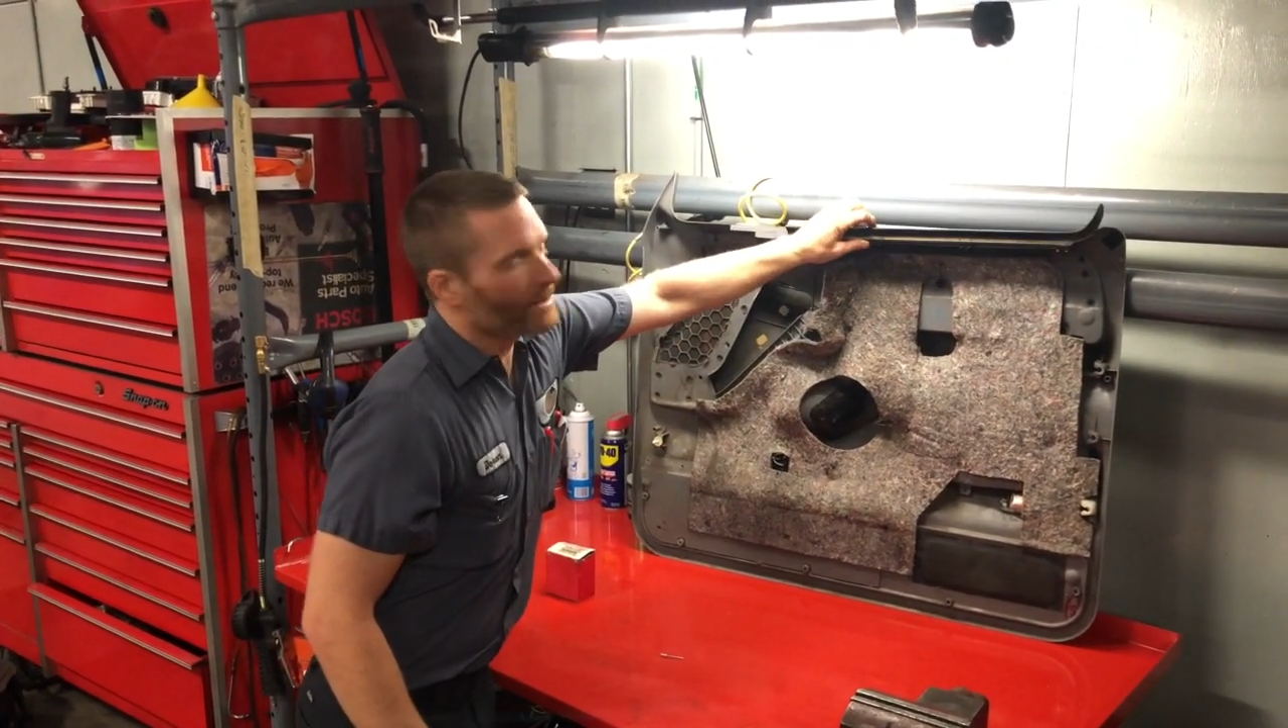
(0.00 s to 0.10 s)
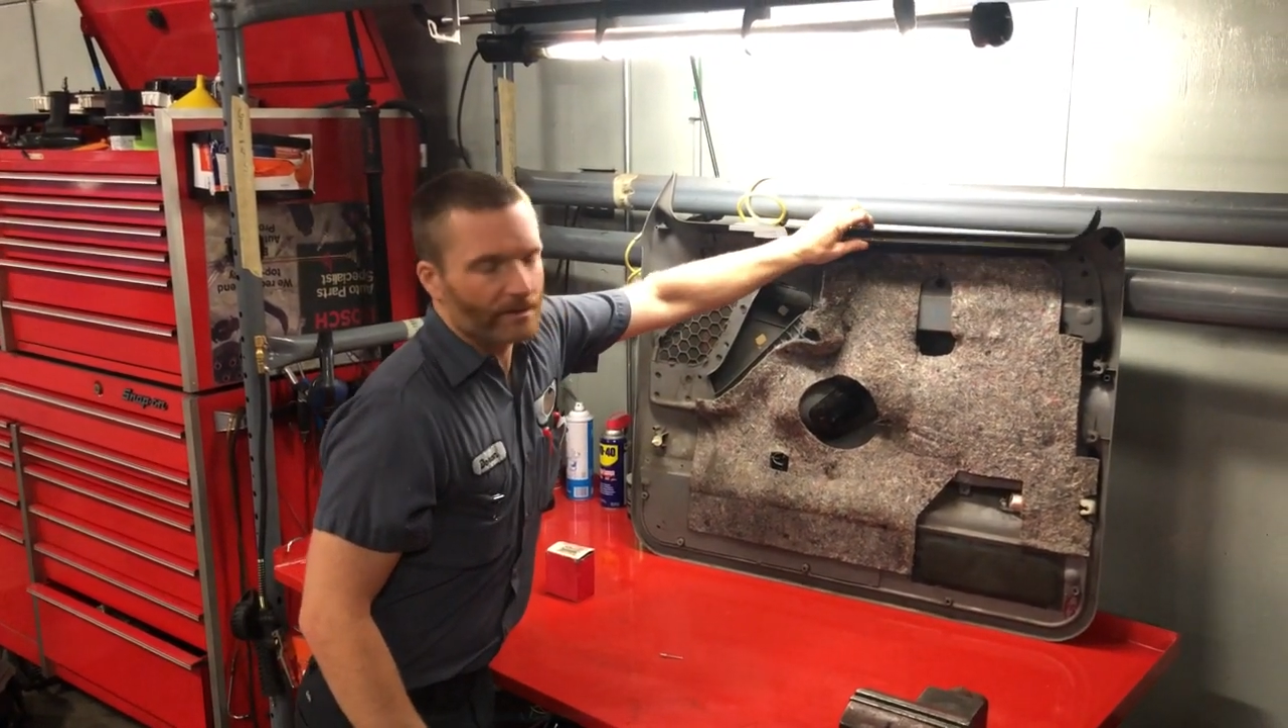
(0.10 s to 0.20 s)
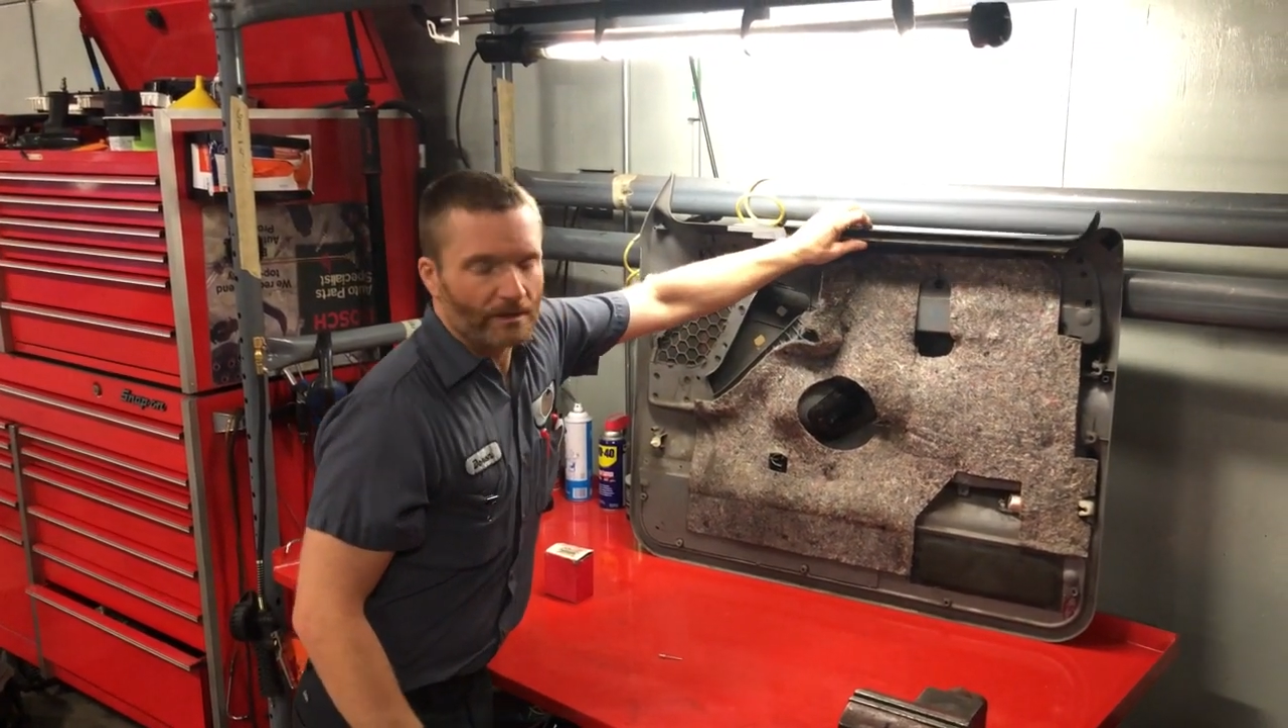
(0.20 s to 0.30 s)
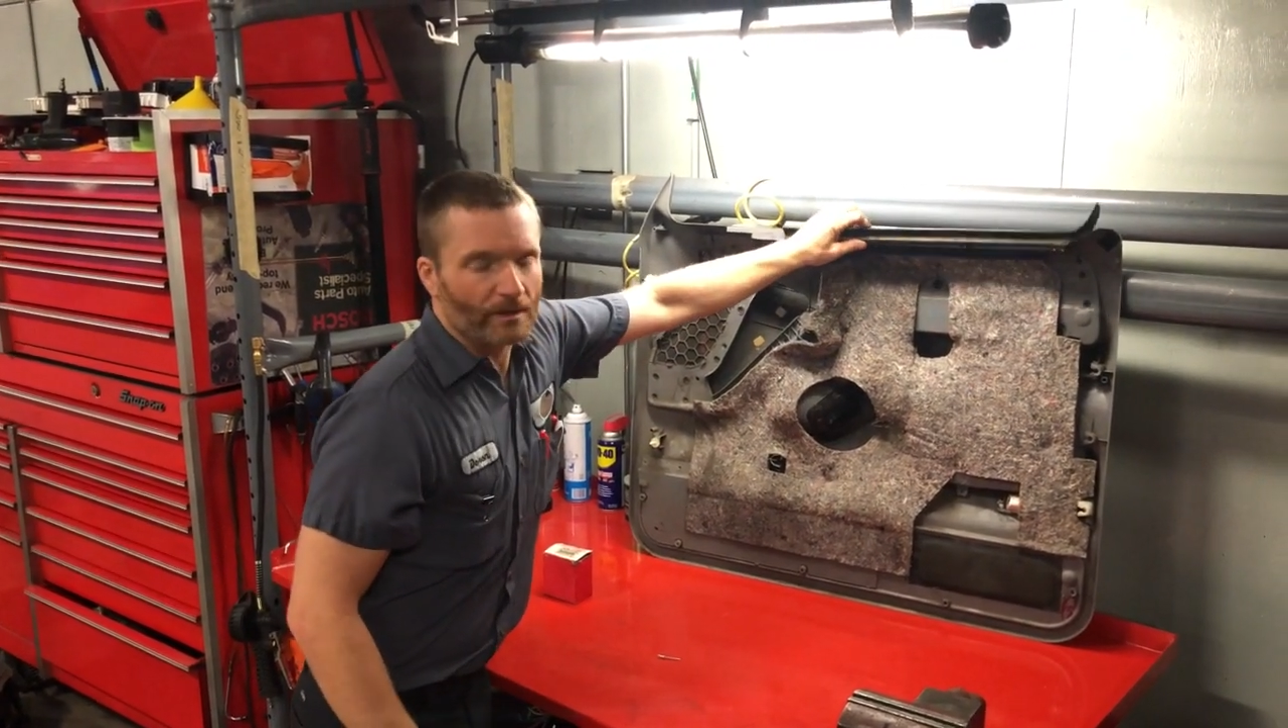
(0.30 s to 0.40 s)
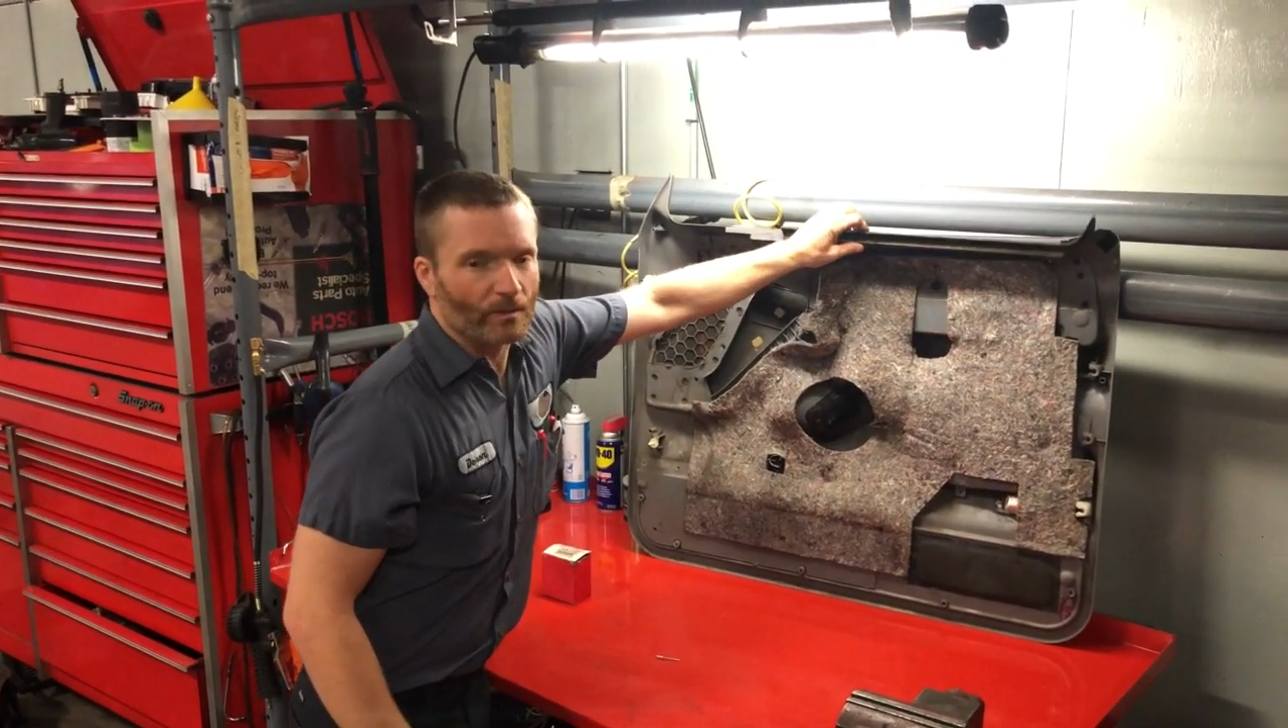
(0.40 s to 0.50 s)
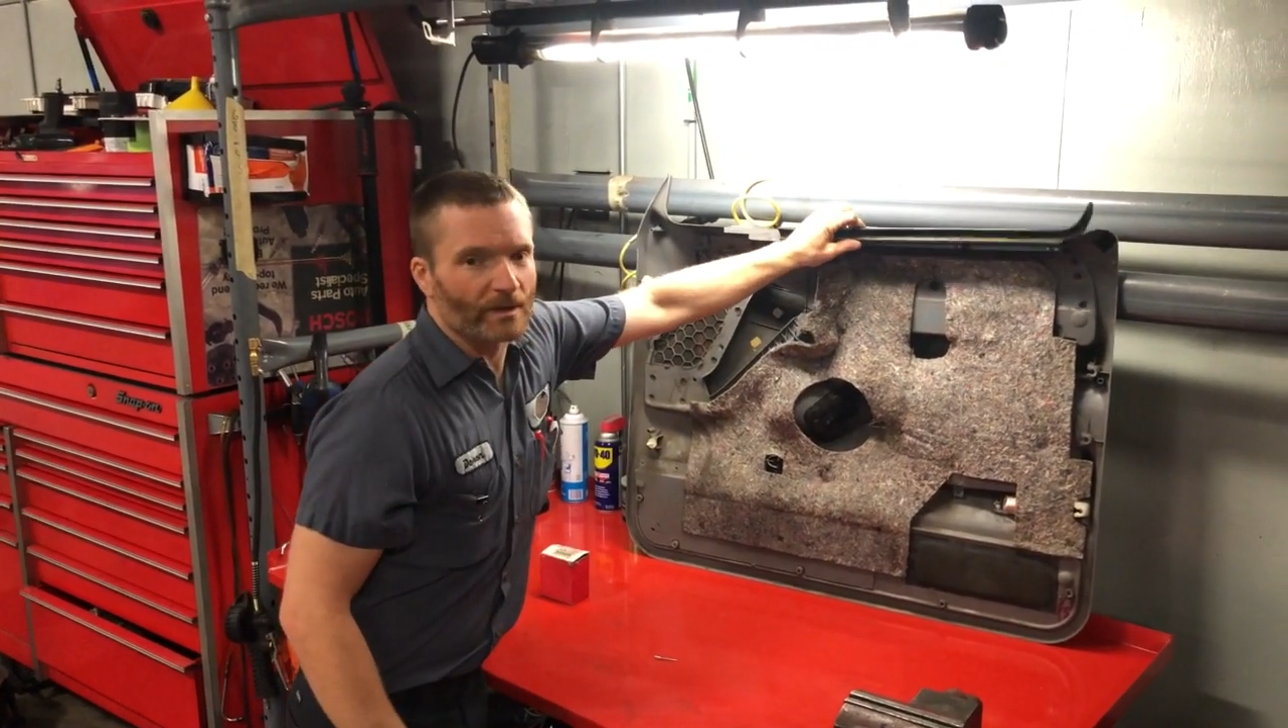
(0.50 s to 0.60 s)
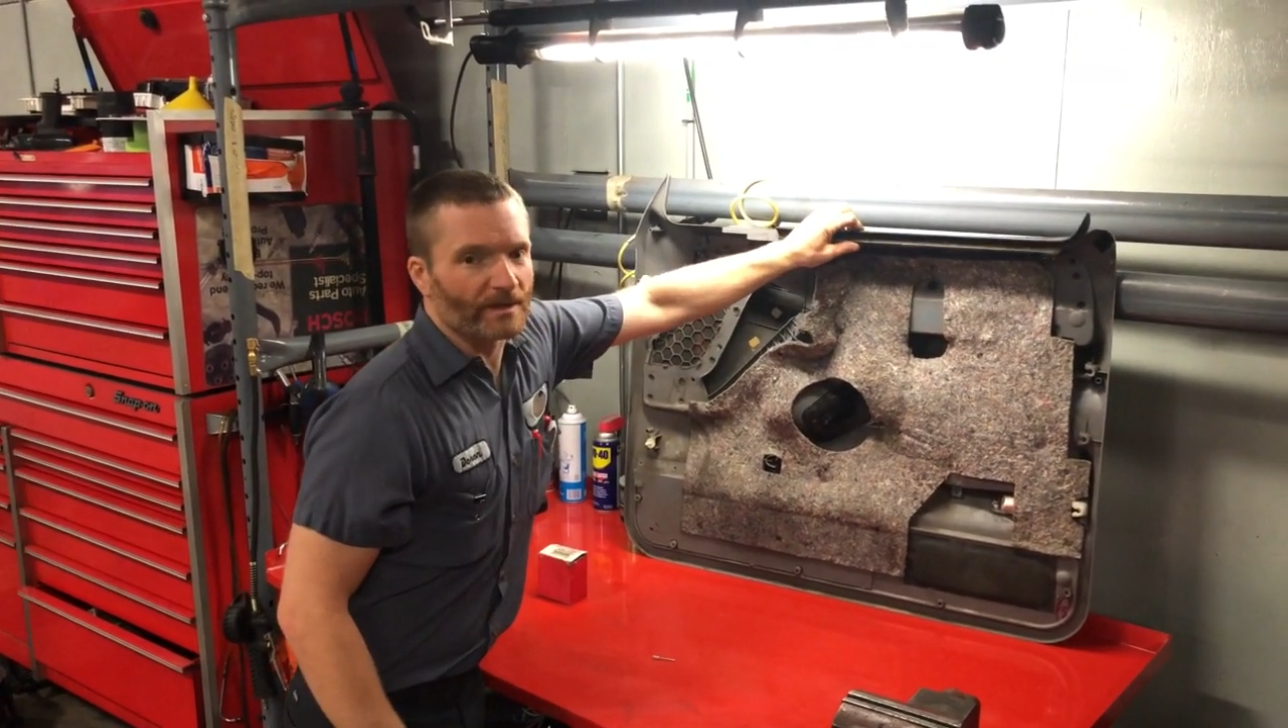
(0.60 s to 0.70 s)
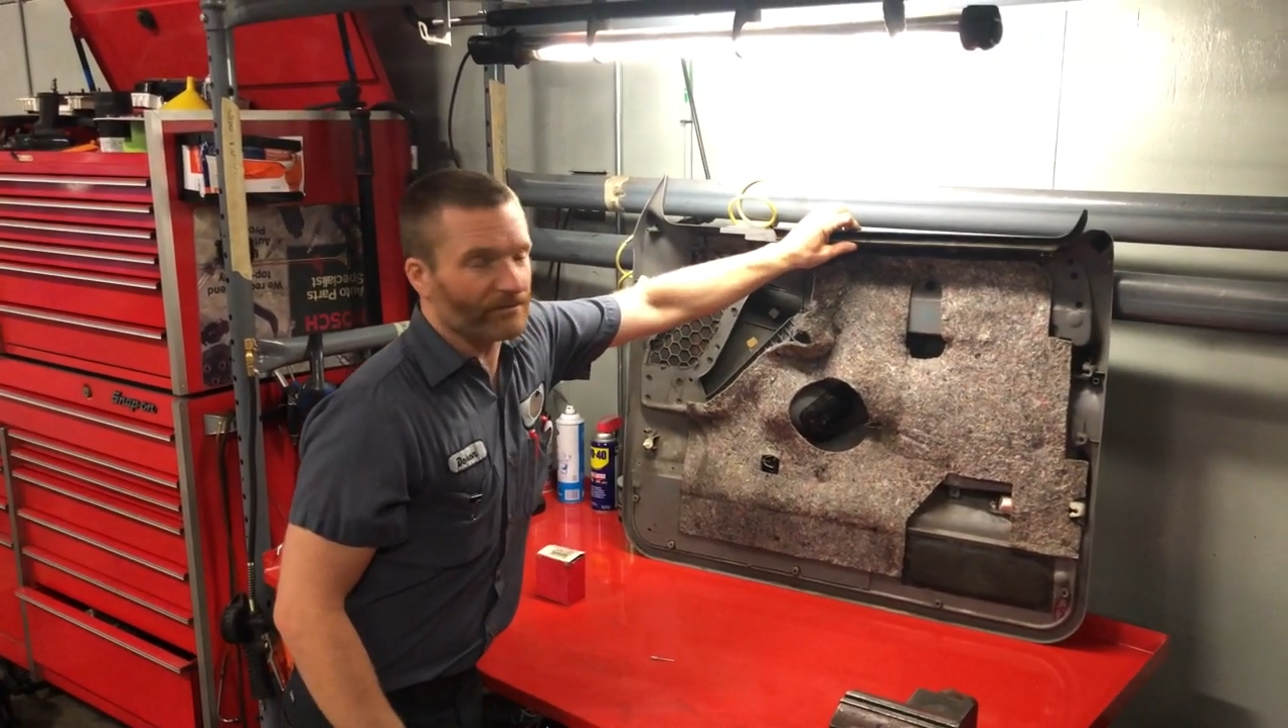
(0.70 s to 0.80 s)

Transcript: you know, the one that